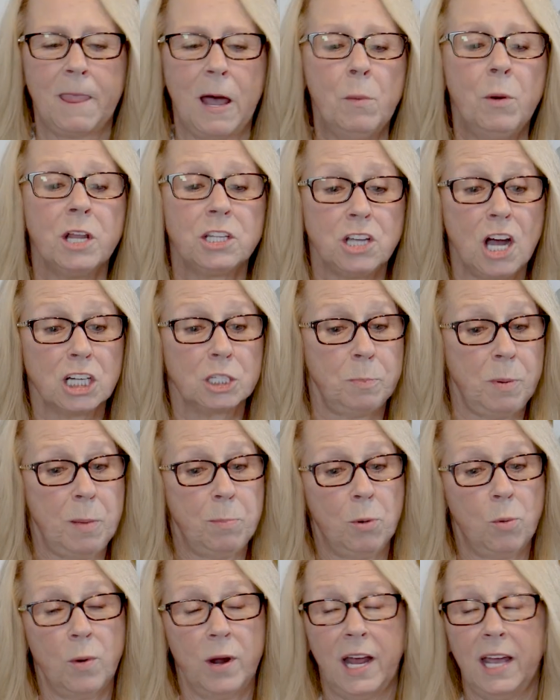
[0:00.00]
I want to talk to
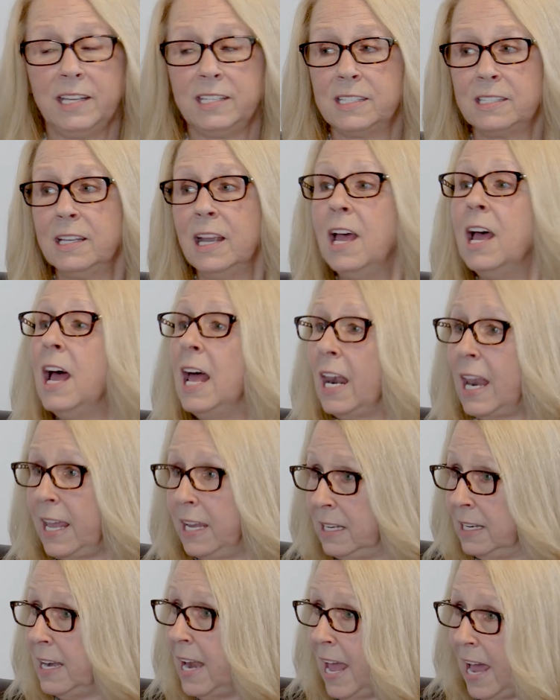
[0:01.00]
people when
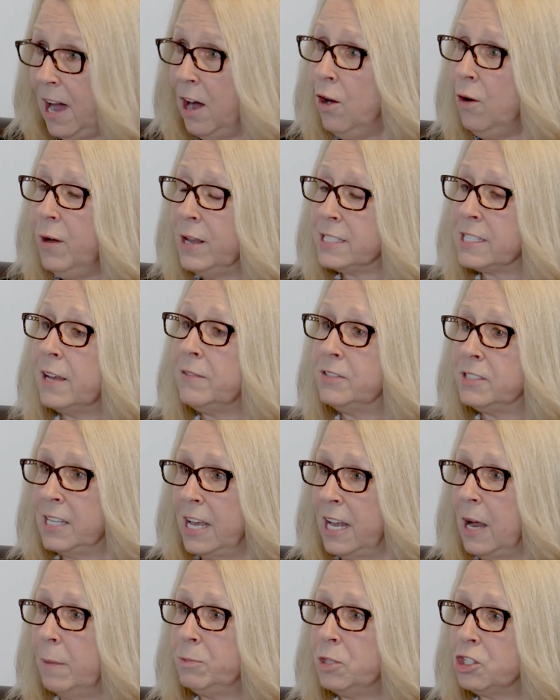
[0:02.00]
like now, as I've set up to